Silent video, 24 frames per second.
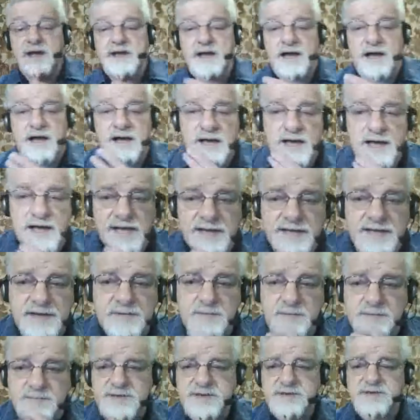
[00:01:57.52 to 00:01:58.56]
Uh, it
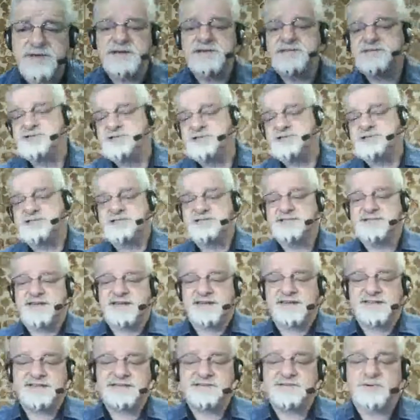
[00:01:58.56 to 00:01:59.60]
would be nice just to
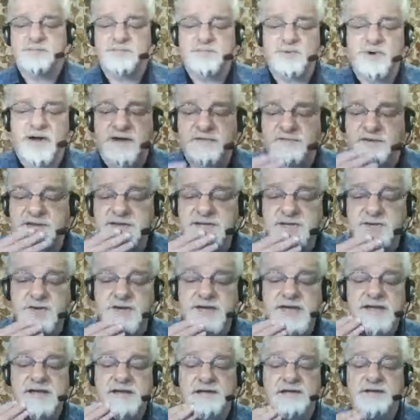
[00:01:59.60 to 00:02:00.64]
say these are private. You
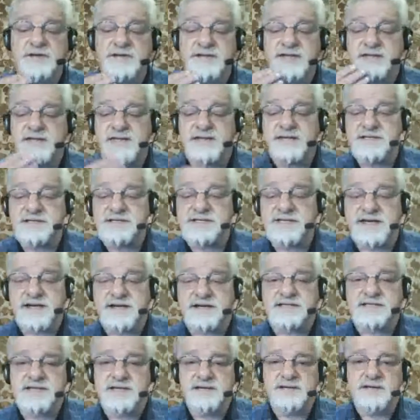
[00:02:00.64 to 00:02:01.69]
can't look at these
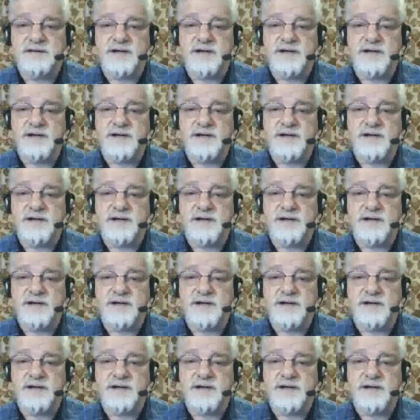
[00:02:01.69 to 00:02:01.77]
things.